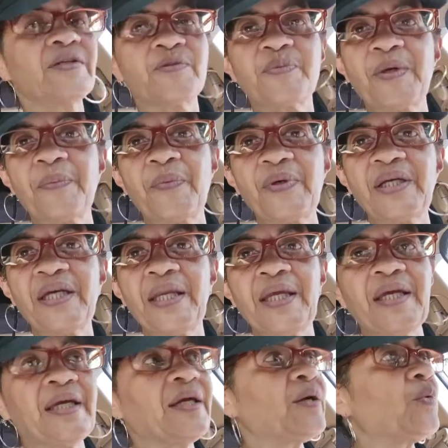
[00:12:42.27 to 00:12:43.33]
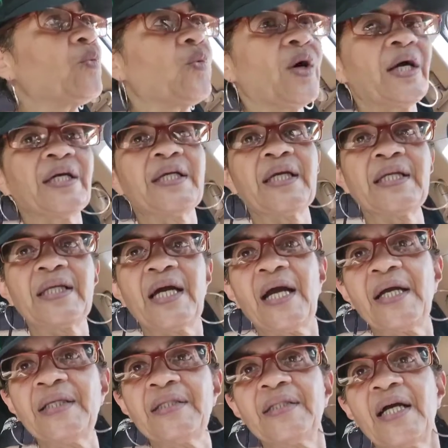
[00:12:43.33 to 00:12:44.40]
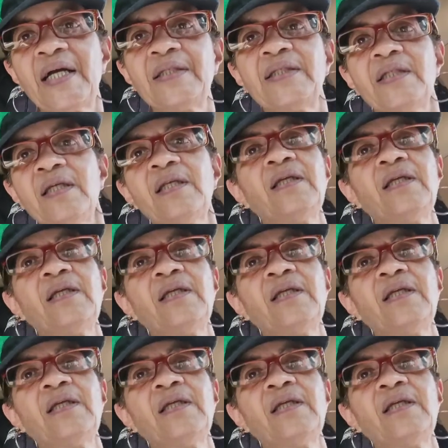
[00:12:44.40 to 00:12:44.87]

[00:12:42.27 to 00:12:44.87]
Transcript: people eating here. Why can't I not eat